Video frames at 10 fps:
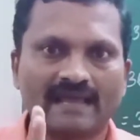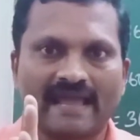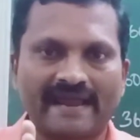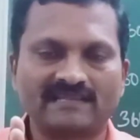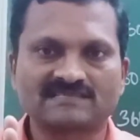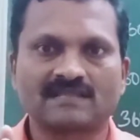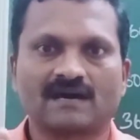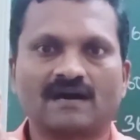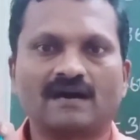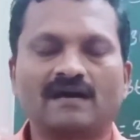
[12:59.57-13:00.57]
Hence
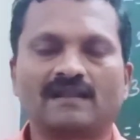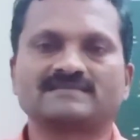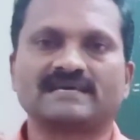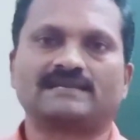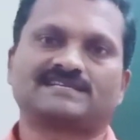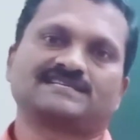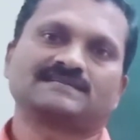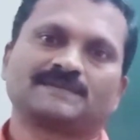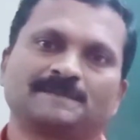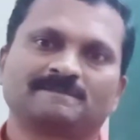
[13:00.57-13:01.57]
the
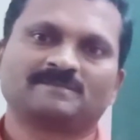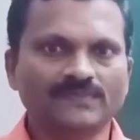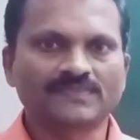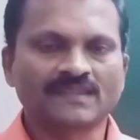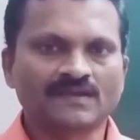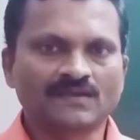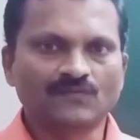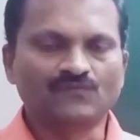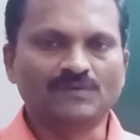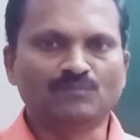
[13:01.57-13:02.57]
result.
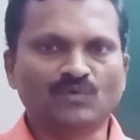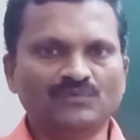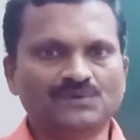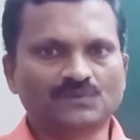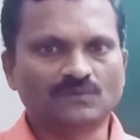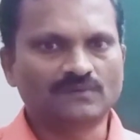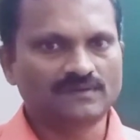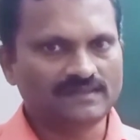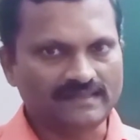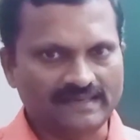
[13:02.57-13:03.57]
We move
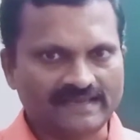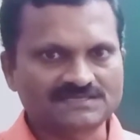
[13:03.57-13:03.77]
to next